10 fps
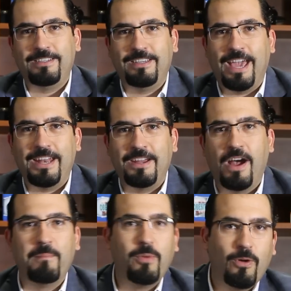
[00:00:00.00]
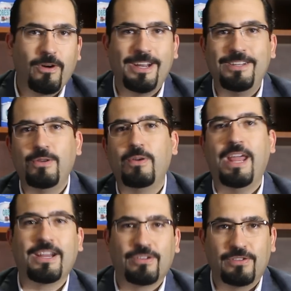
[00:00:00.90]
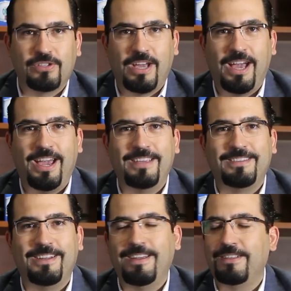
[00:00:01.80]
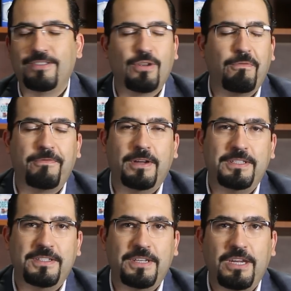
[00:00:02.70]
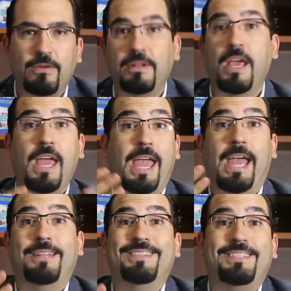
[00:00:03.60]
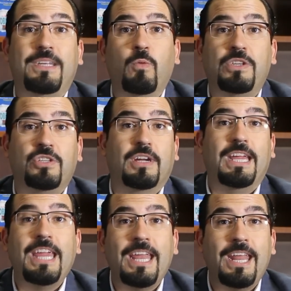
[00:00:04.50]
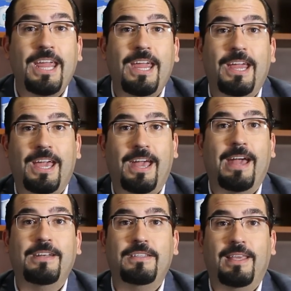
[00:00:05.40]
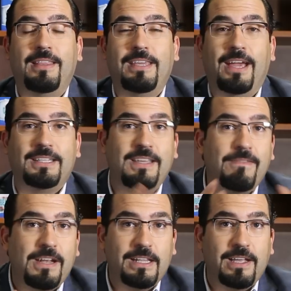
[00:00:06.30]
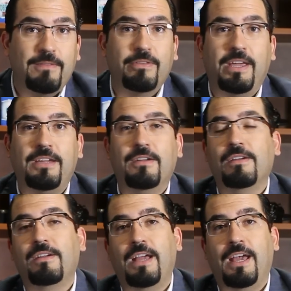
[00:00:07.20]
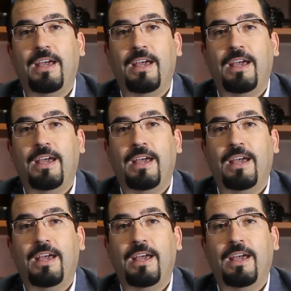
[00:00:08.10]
getting on board and doing exercise, and it's so fun to see you and to see what you're eating and the activity level that you're